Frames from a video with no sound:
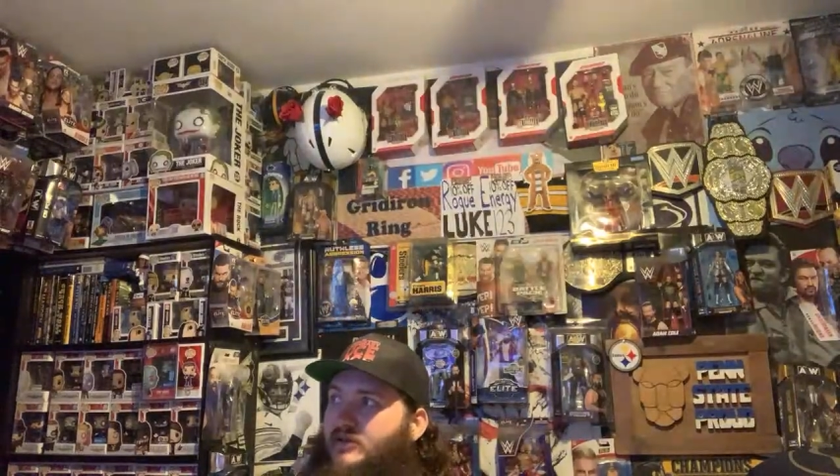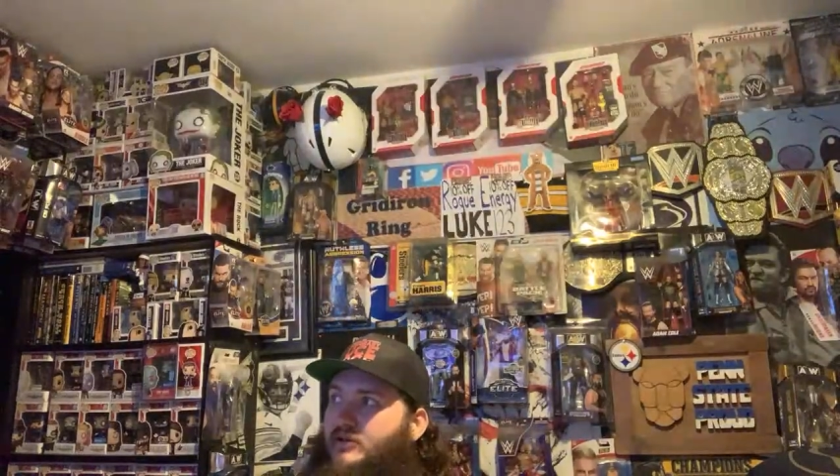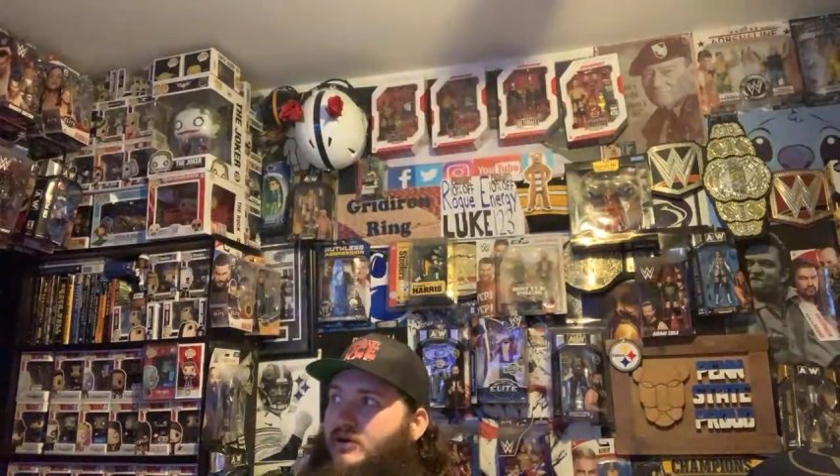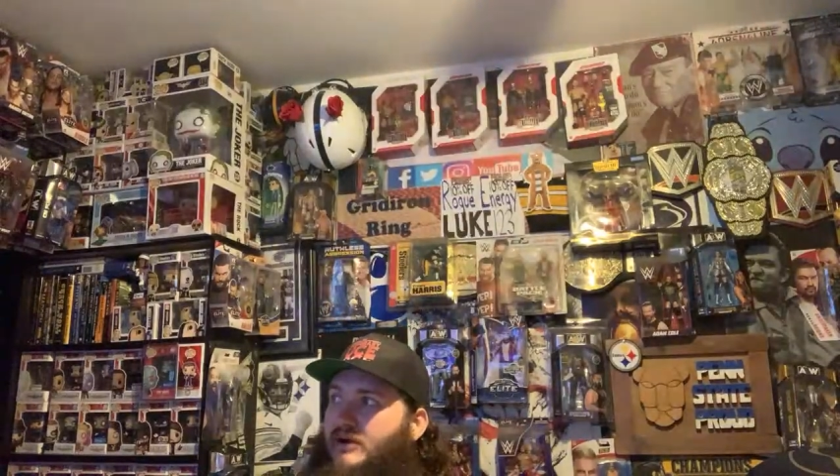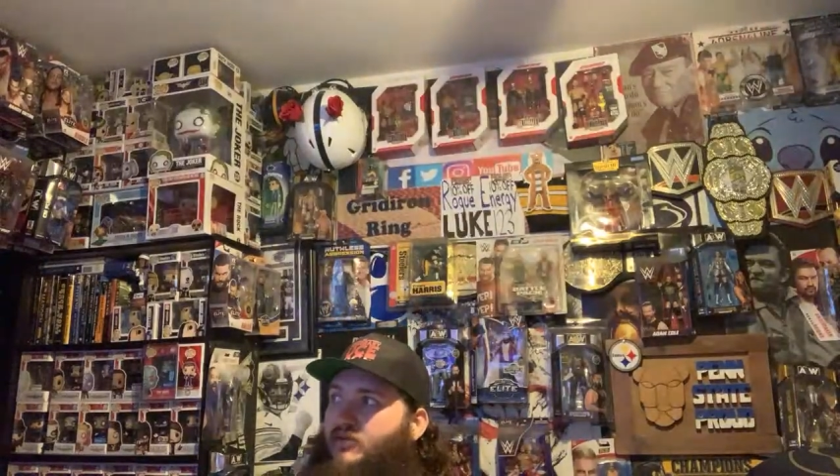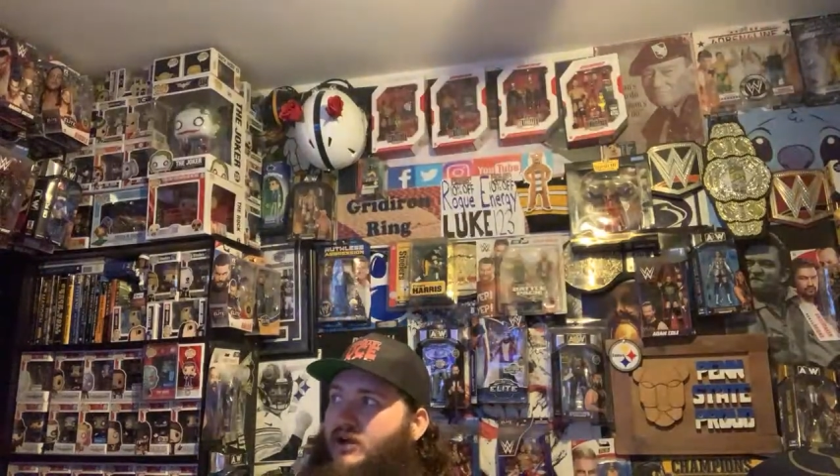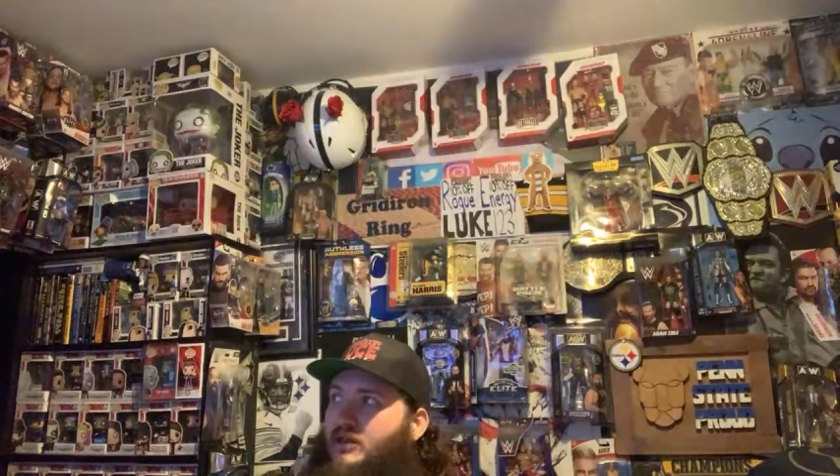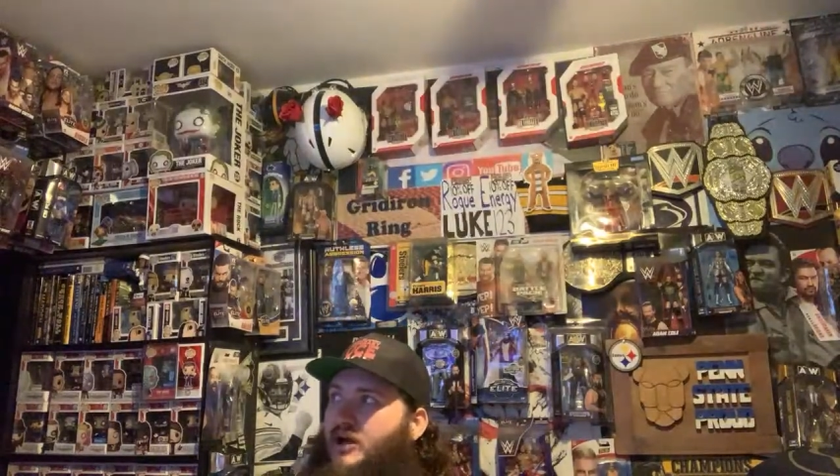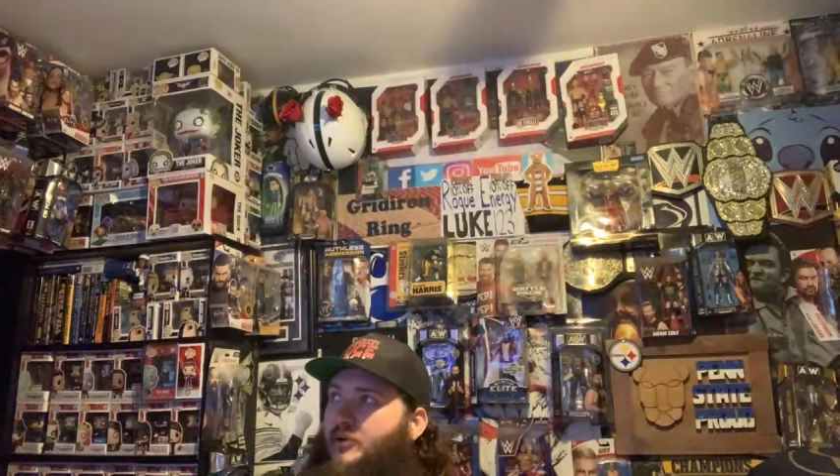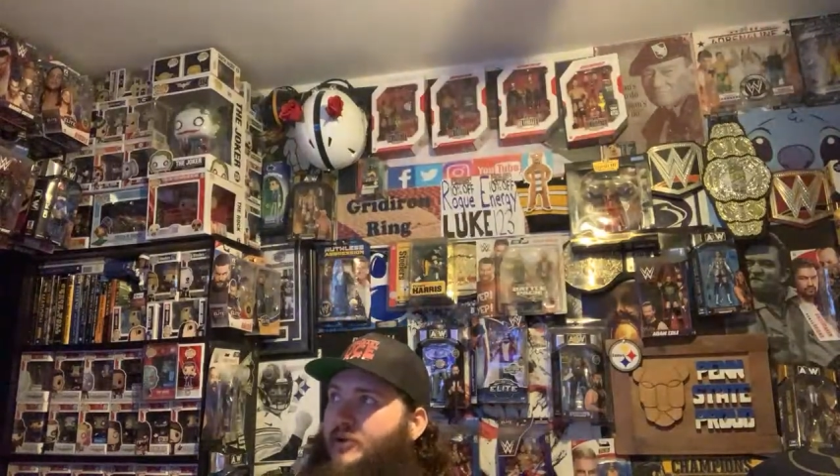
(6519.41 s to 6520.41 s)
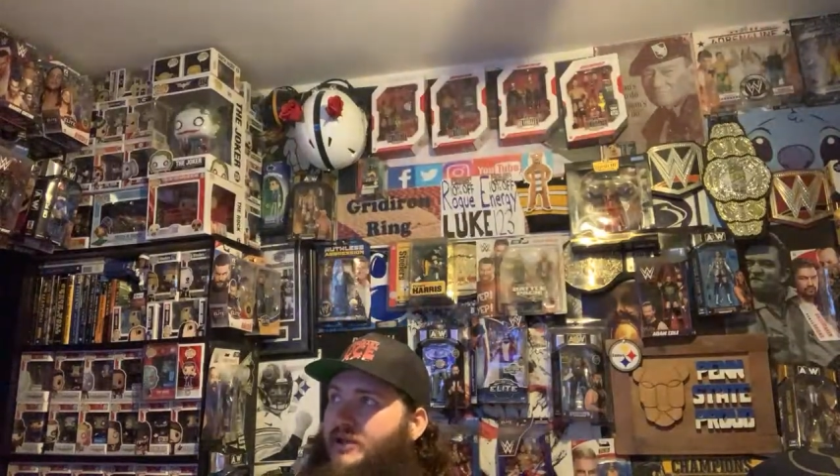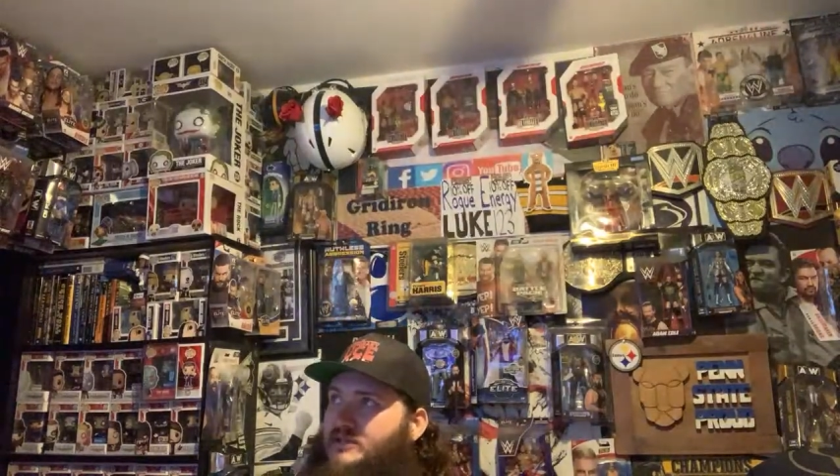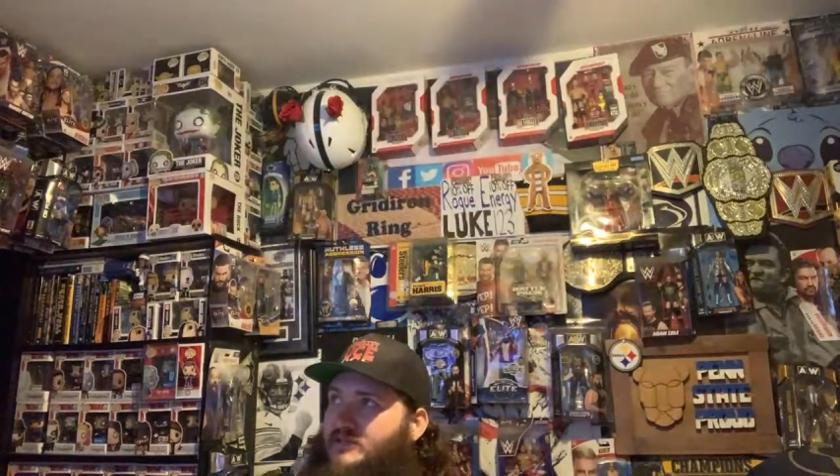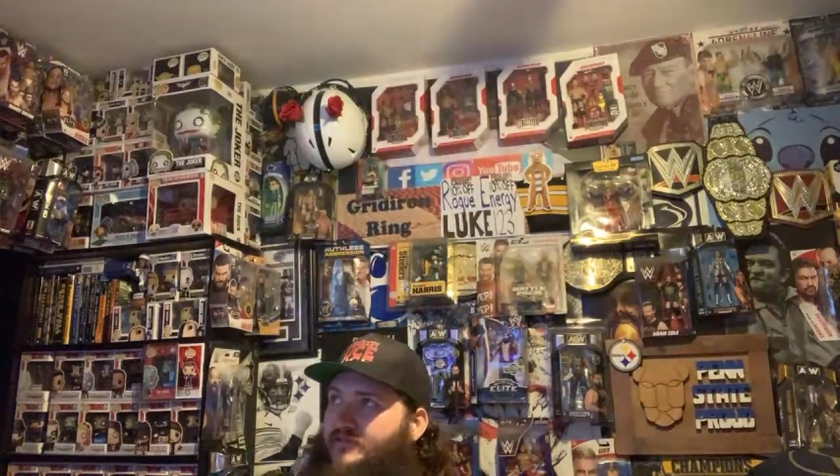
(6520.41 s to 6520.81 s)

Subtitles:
they'll have the Club against the